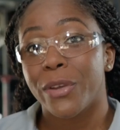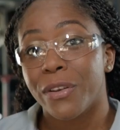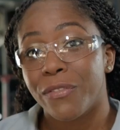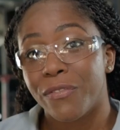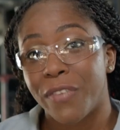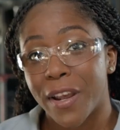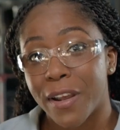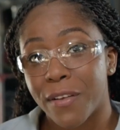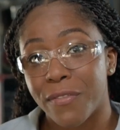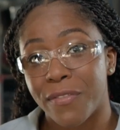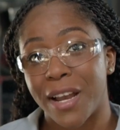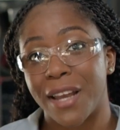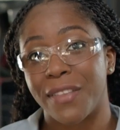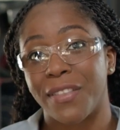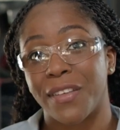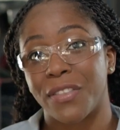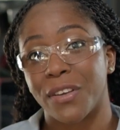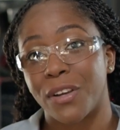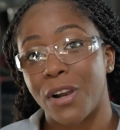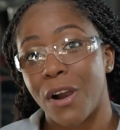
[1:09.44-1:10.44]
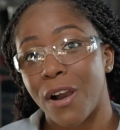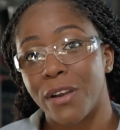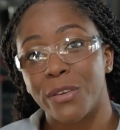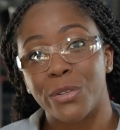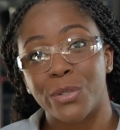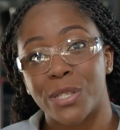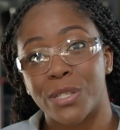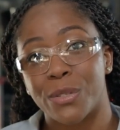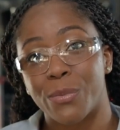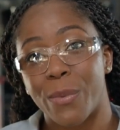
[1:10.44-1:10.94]
can verify that the car
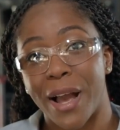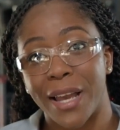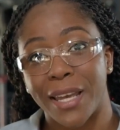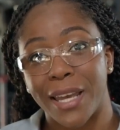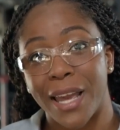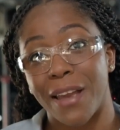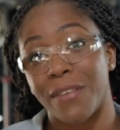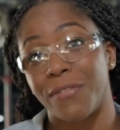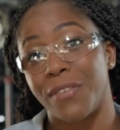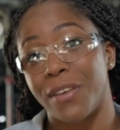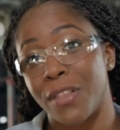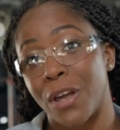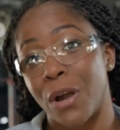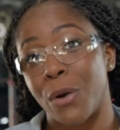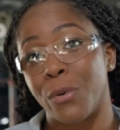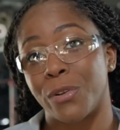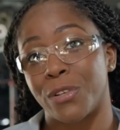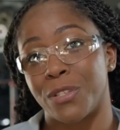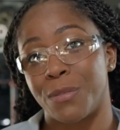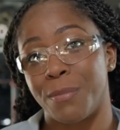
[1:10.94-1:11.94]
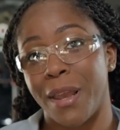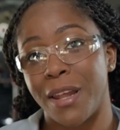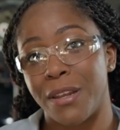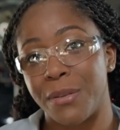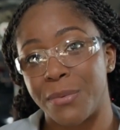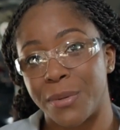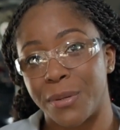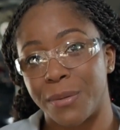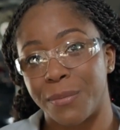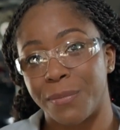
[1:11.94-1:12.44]
uses YF in the owner's
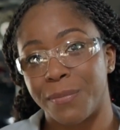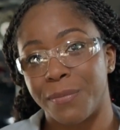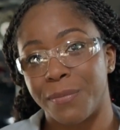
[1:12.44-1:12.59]
manual.